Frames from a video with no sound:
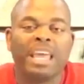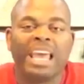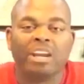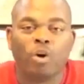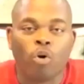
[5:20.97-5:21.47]

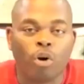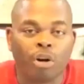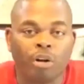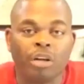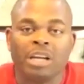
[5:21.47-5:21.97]
in
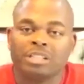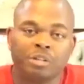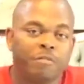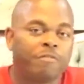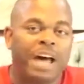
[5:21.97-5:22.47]
order
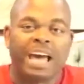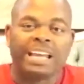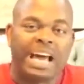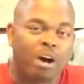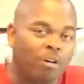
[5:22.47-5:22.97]
to
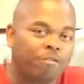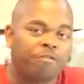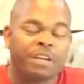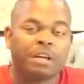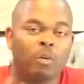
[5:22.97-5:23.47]
find out or
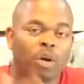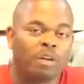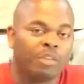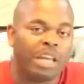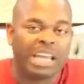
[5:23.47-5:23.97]
fill
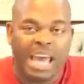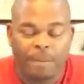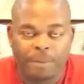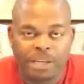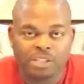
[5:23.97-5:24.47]
whatever that
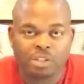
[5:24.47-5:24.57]
gap is.